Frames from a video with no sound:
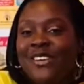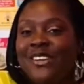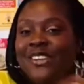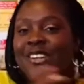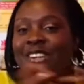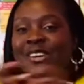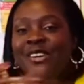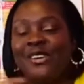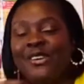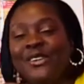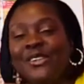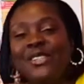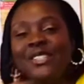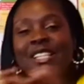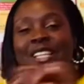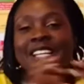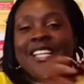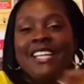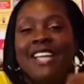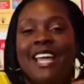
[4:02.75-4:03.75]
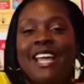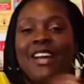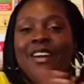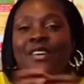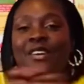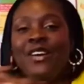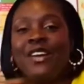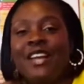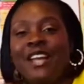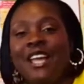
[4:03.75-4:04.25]
hold an acorn
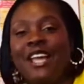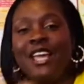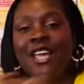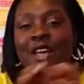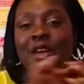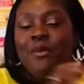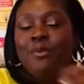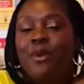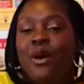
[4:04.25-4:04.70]
in your palms.